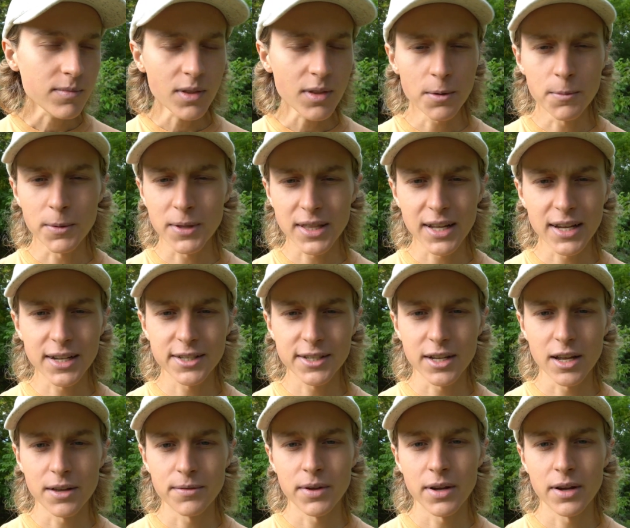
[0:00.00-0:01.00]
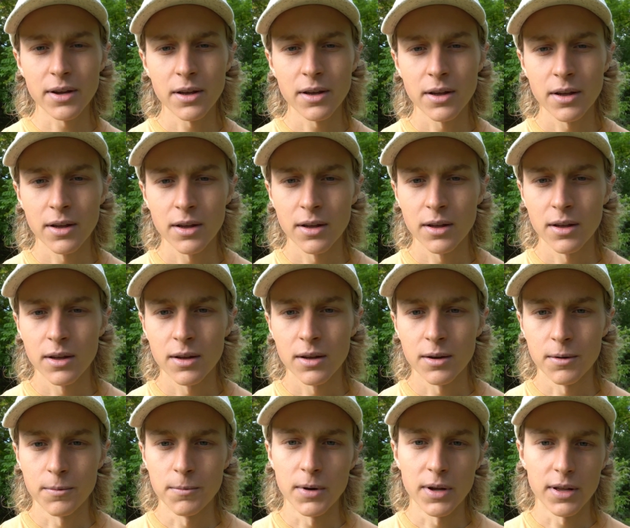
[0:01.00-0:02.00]
With Thanksgiving,
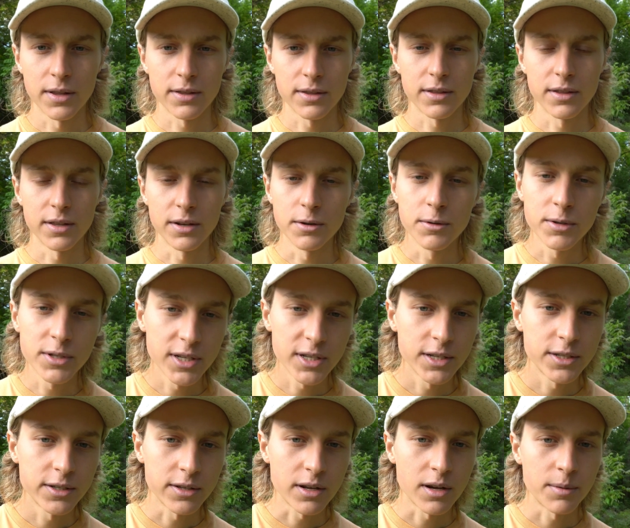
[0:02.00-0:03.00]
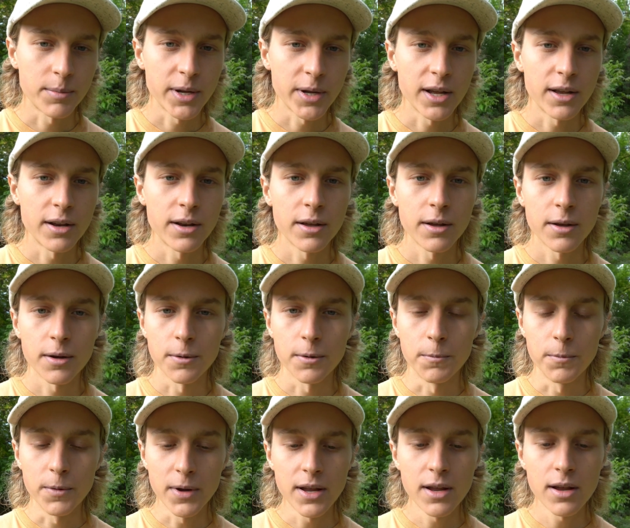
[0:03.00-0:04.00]
with the new season coming in,
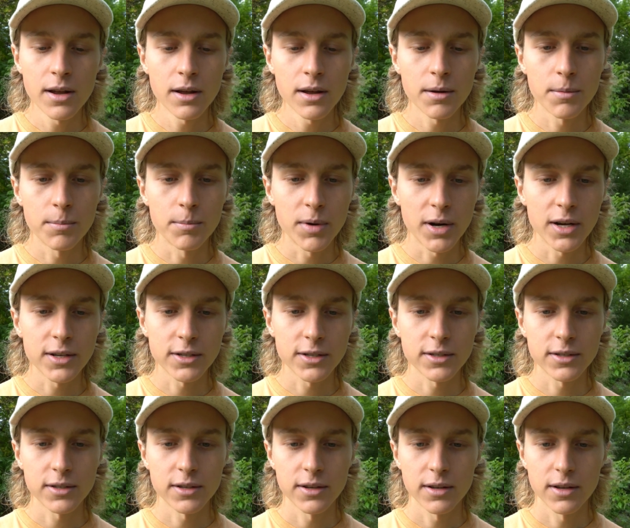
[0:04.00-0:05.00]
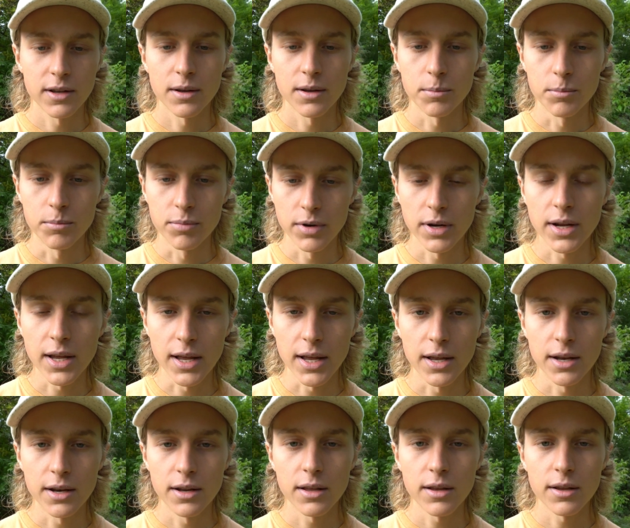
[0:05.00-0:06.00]
we must bring
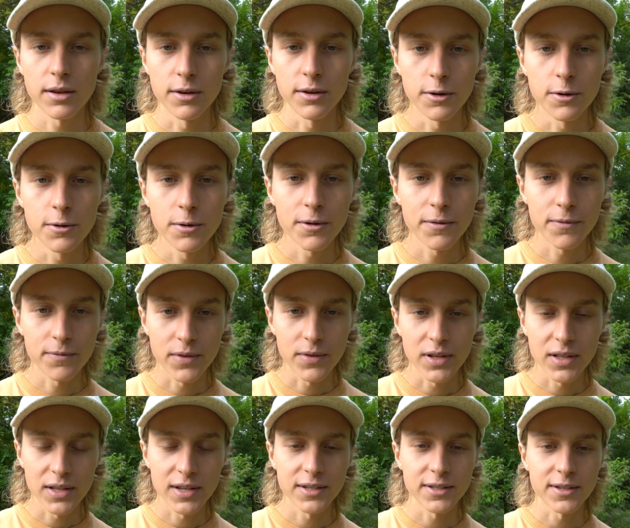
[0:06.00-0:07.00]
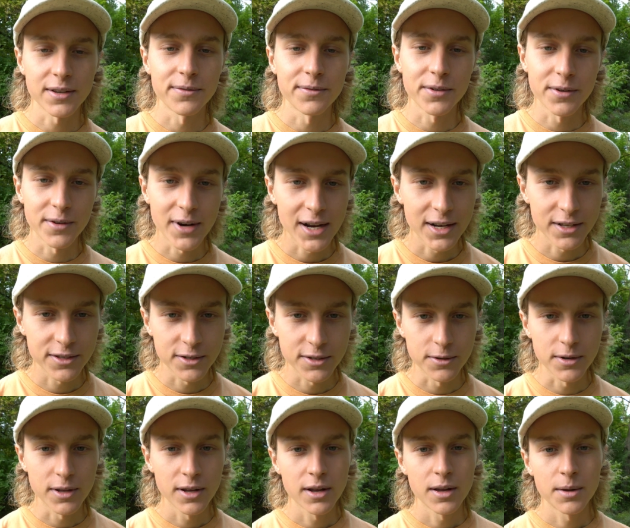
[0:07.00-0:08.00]
in new feelings of
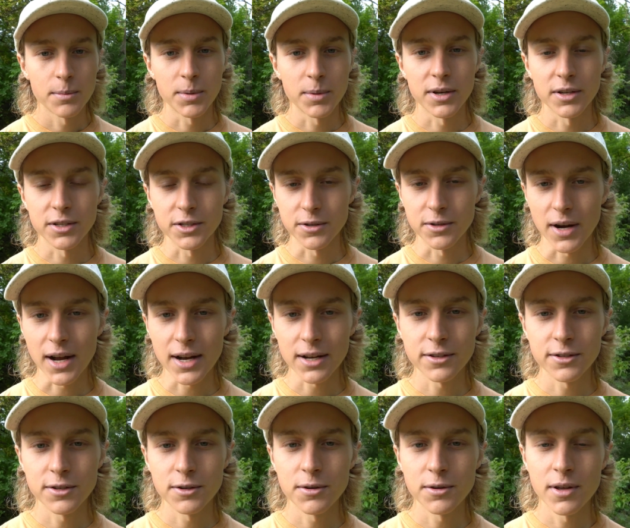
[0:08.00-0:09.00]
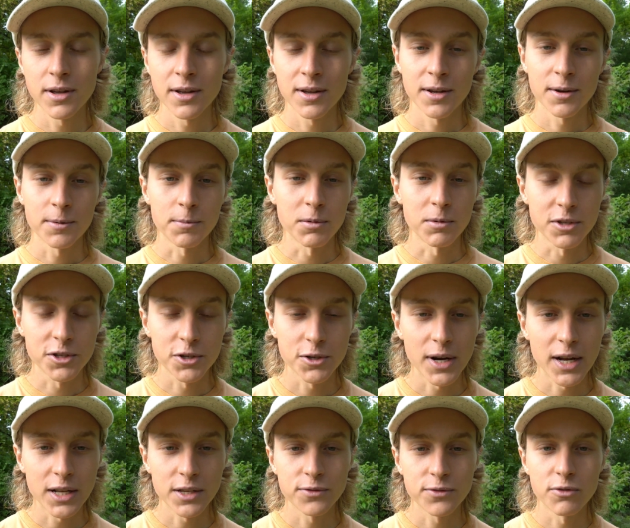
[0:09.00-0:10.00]
gratitude, because gratitude will
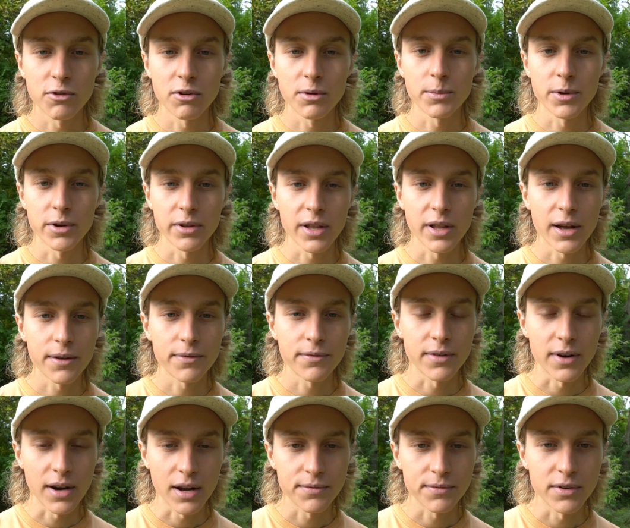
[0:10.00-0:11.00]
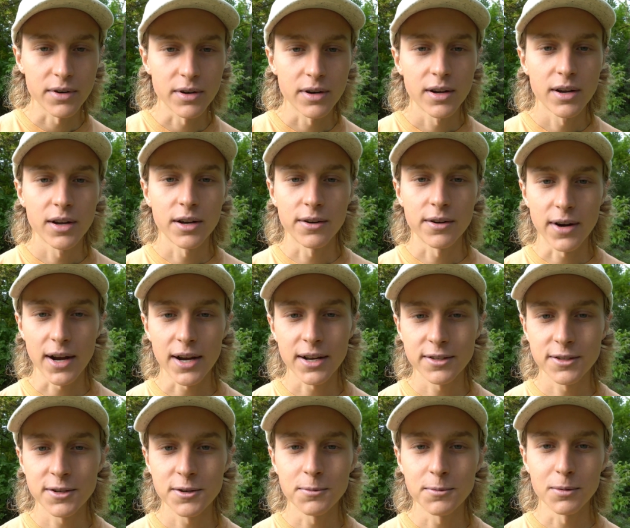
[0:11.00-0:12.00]
transform your life forever.
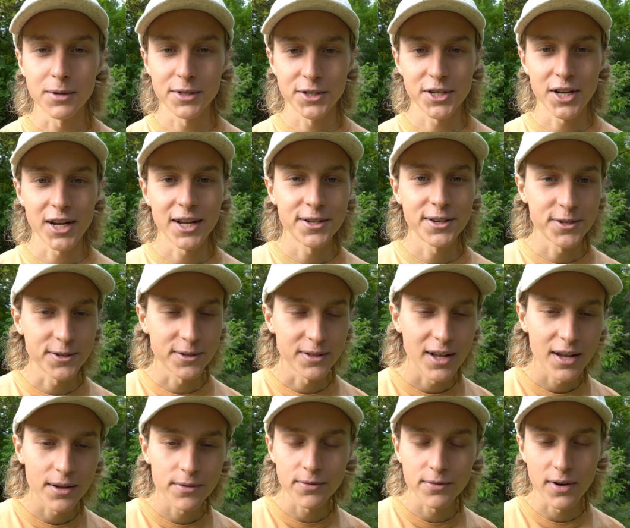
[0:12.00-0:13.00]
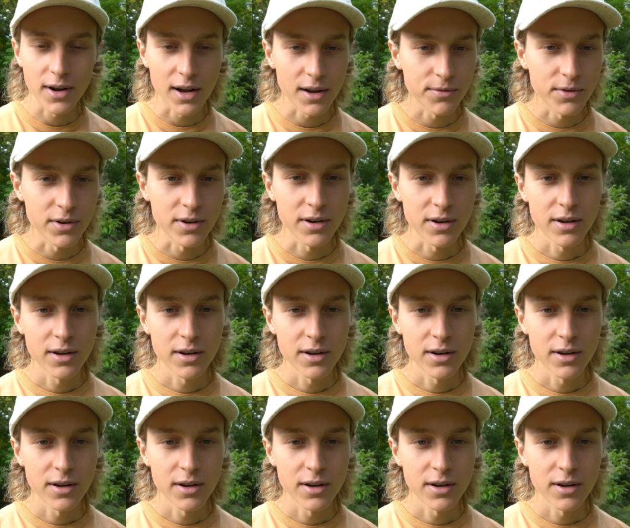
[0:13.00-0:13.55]
Gratitude will change your life forever.